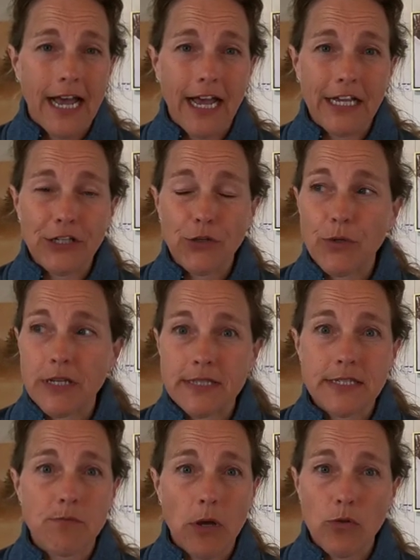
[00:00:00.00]
You
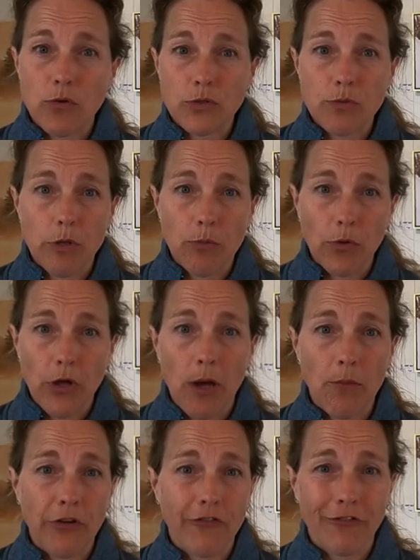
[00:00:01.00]
can smell those people
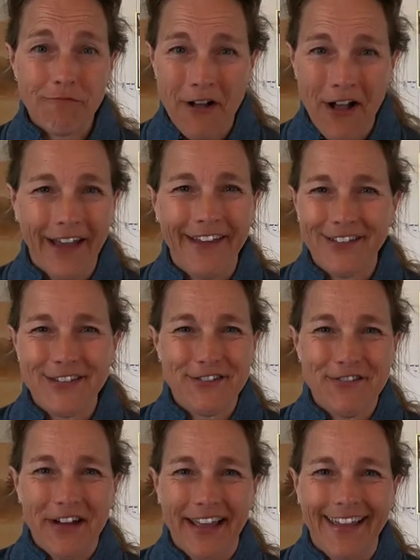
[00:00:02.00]
coming from miles
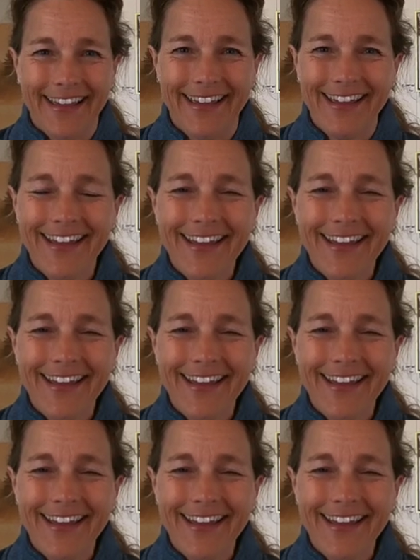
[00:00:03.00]
away.